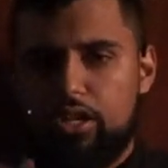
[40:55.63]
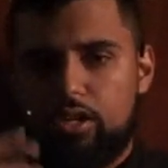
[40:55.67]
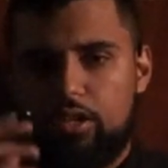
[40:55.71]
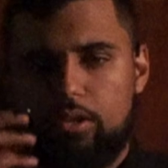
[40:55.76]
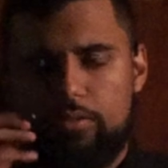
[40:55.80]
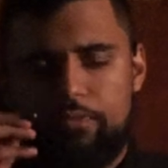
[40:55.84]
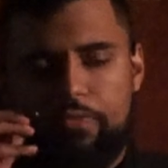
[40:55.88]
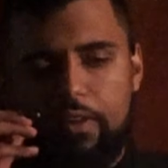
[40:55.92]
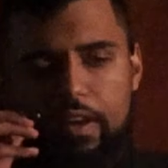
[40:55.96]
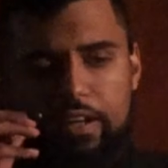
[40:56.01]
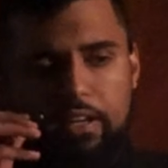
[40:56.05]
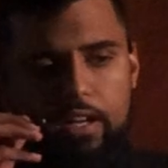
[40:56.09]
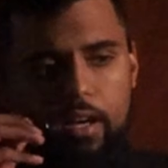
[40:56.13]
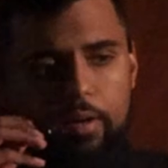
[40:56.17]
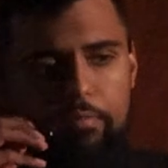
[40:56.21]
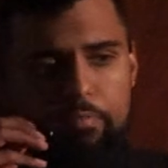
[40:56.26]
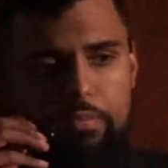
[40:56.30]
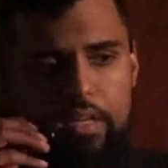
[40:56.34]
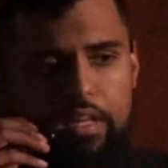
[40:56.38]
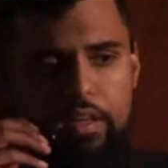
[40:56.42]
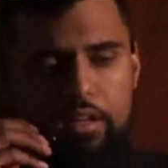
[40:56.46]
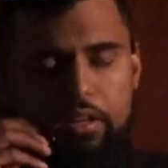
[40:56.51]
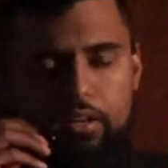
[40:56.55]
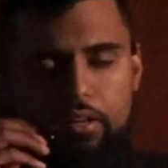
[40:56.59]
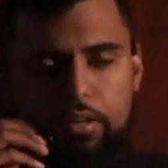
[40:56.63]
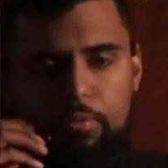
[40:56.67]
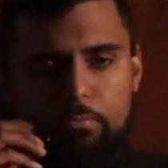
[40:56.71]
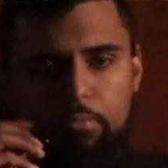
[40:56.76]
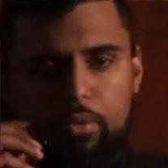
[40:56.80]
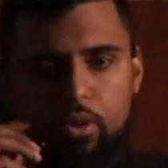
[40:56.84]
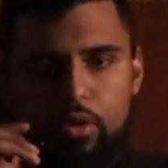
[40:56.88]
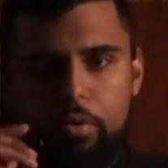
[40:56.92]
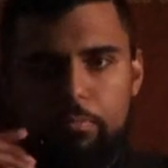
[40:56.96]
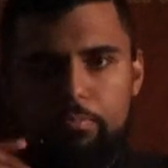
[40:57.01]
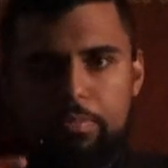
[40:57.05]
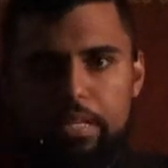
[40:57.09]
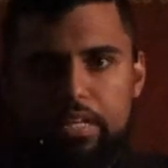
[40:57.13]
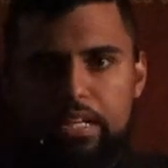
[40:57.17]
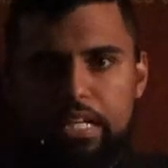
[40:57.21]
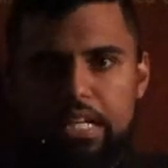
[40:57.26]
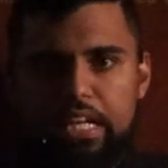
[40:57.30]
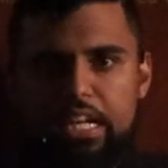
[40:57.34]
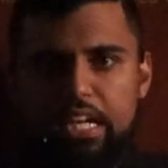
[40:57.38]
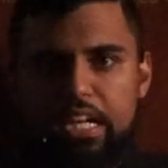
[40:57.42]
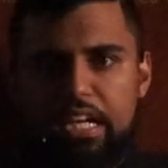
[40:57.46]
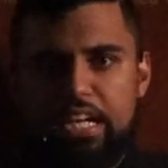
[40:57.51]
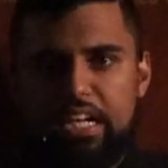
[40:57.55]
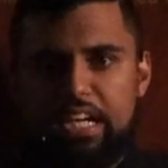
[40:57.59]
You find Amir
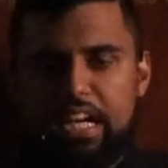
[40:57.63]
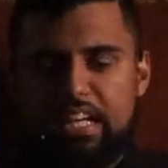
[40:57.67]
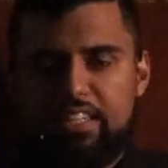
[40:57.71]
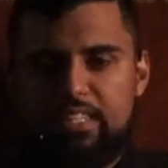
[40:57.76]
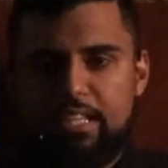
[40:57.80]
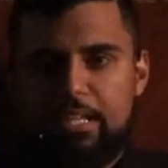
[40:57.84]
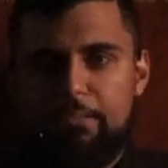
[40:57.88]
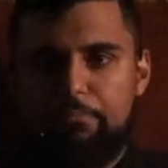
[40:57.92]
al-Mu'mineen as